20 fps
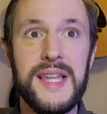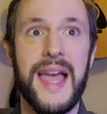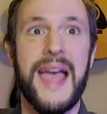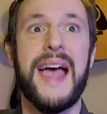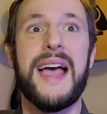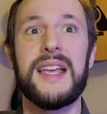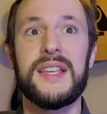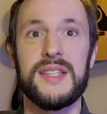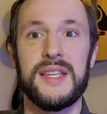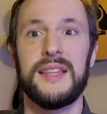
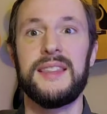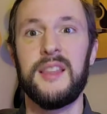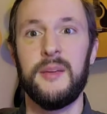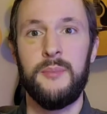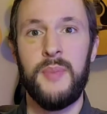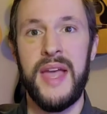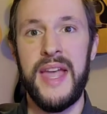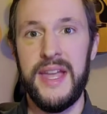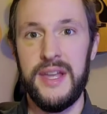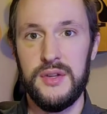to exit the
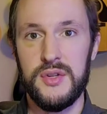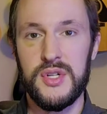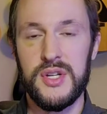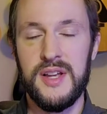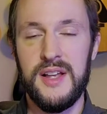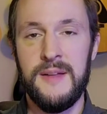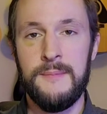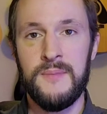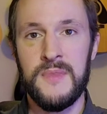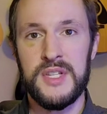
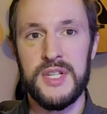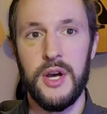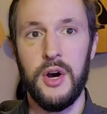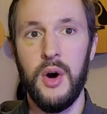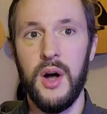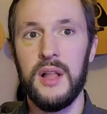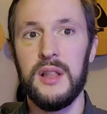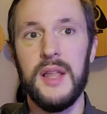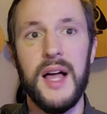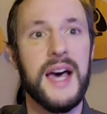page. So
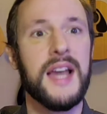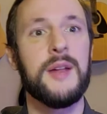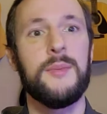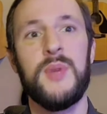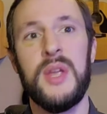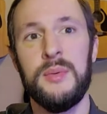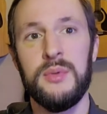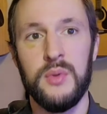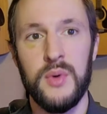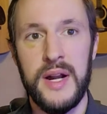a lot
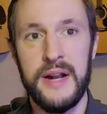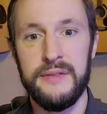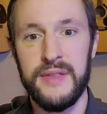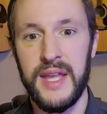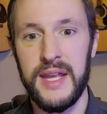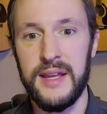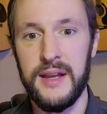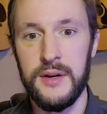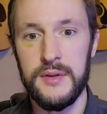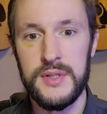of people, whenever
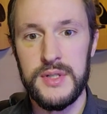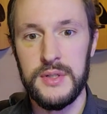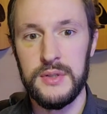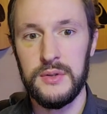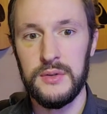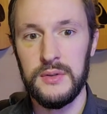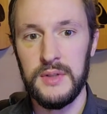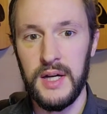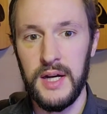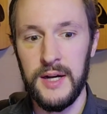they go
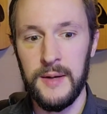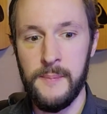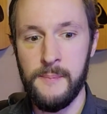to